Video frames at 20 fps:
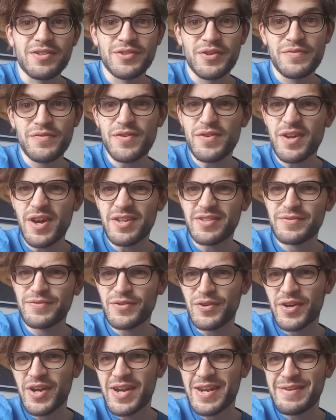So if you guys have
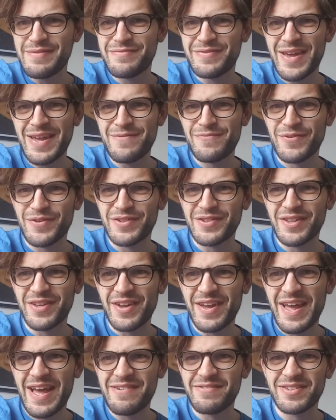got any favourites that I
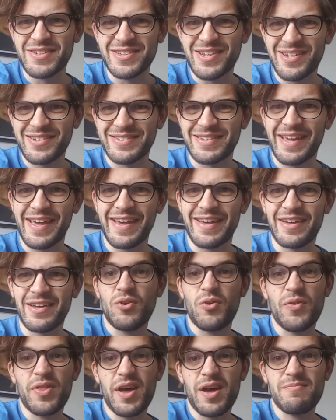haven't done yet,
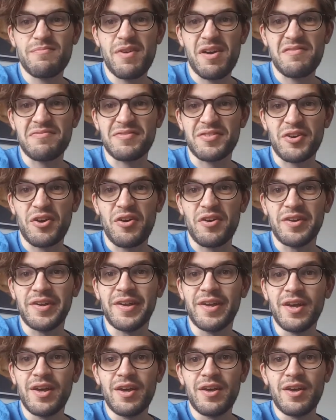or that I might have forgotten,